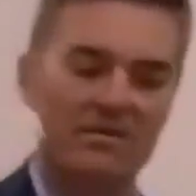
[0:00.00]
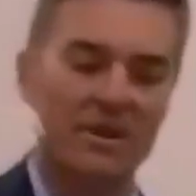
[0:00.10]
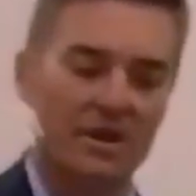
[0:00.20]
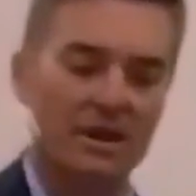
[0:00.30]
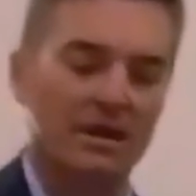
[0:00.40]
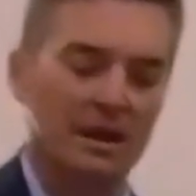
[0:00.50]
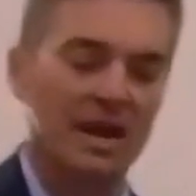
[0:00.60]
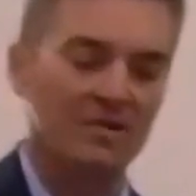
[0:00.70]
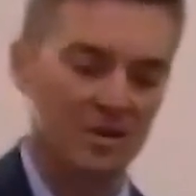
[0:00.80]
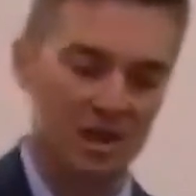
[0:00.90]
of their
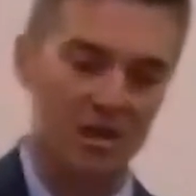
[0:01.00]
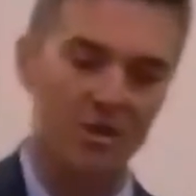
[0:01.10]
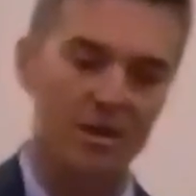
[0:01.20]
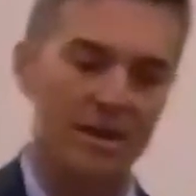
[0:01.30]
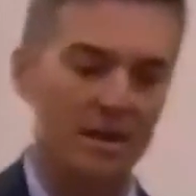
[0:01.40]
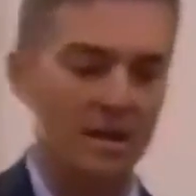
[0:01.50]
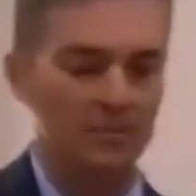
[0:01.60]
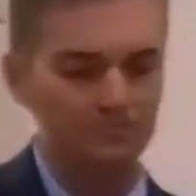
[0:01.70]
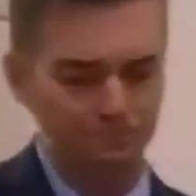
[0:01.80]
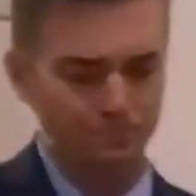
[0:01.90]
average annual
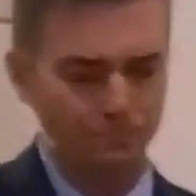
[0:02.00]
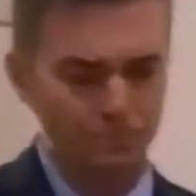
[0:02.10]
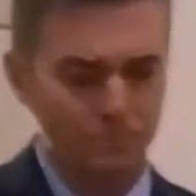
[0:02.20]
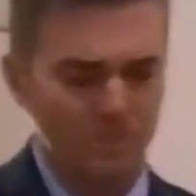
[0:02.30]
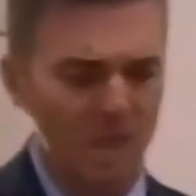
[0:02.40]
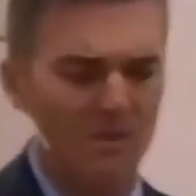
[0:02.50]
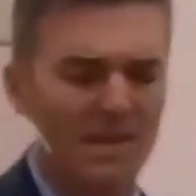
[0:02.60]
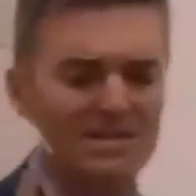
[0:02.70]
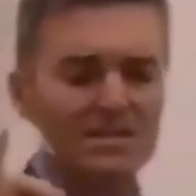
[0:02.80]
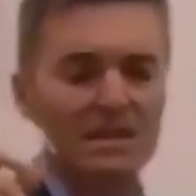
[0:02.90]
income.
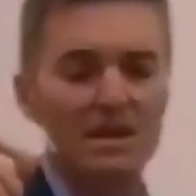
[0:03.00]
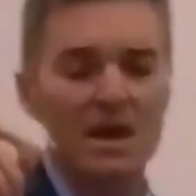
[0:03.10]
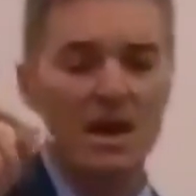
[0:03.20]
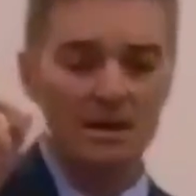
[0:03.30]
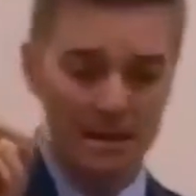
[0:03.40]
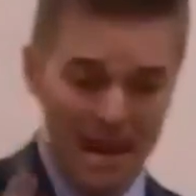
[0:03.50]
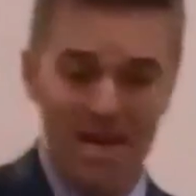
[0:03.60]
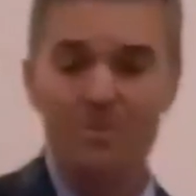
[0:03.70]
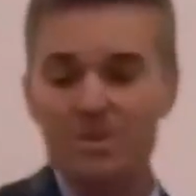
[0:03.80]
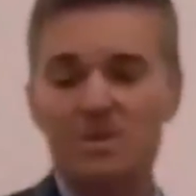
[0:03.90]
Less than
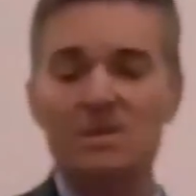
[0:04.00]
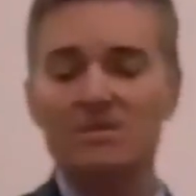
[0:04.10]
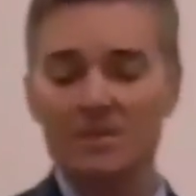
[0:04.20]
9% of